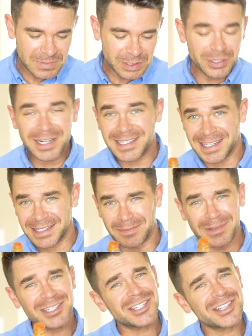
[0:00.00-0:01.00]

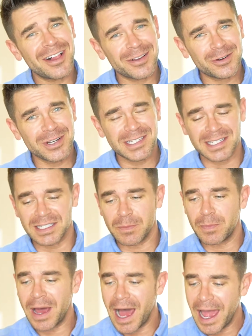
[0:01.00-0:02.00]
Criticism, let's just call it criticism,
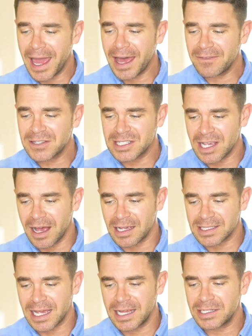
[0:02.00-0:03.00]
but I have
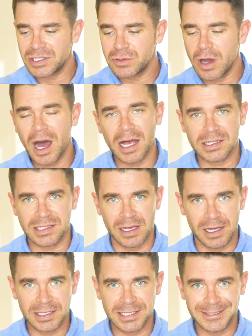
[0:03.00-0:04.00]
sauce. I do hot
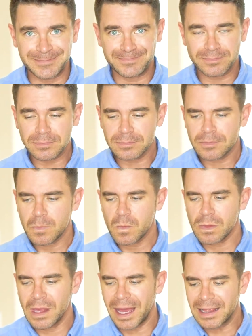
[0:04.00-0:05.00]
sauce.
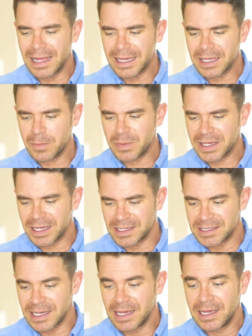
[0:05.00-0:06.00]
I like it
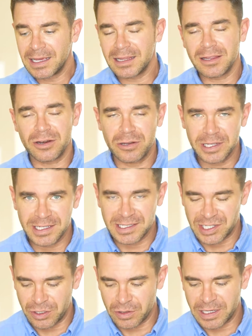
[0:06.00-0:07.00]
because it literally is
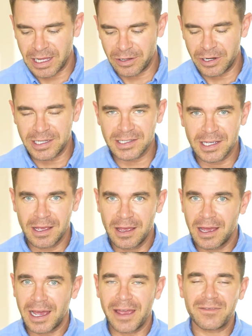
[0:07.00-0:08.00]
0 calories.
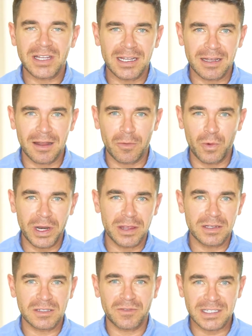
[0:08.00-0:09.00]
I've done one of
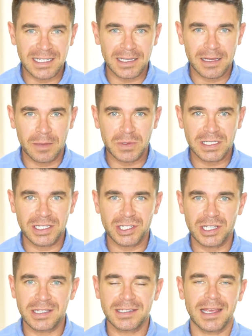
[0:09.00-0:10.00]
those physique
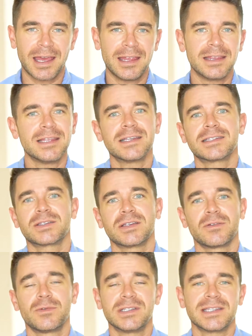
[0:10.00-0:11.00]
competitions and
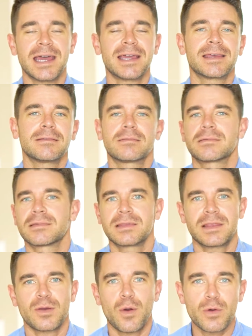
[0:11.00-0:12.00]
this was like
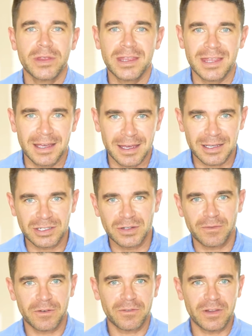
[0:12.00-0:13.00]
the only thing I could
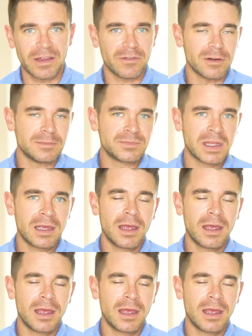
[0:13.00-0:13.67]
do for flavor.